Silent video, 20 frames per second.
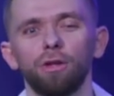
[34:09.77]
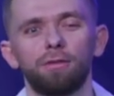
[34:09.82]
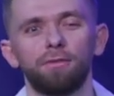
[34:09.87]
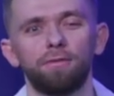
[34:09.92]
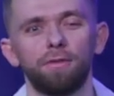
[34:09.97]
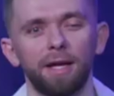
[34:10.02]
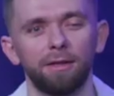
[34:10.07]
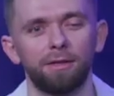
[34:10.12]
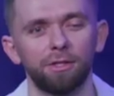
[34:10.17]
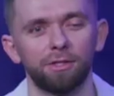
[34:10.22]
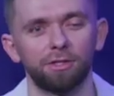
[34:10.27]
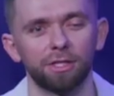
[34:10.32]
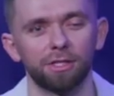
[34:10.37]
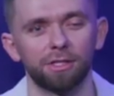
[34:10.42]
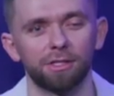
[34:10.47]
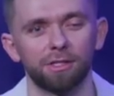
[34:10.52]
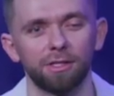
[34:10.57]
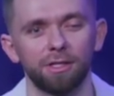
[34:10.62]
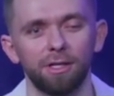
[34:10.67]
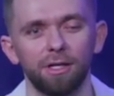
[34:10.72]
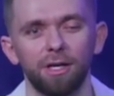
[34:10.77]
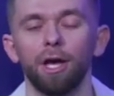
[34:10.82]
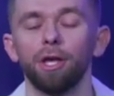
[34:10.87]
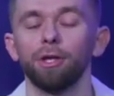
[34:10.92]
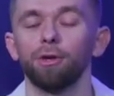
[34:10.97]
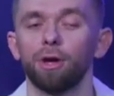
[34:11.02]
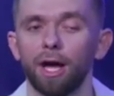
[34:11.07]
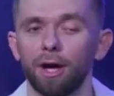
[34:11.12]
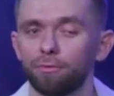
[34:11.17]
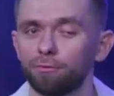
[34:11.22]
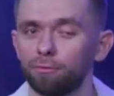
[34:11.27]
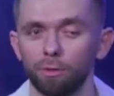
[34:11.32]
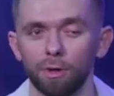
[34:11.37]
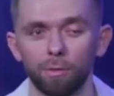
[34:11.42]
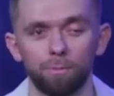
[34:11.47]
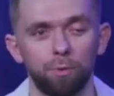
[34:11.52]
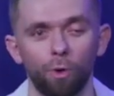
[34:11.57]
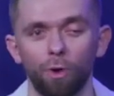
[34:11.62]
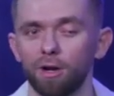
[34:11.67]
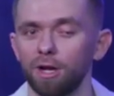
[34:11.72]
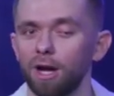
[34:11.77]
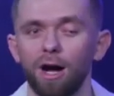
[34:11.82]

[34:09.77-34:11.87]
advantages you have to report.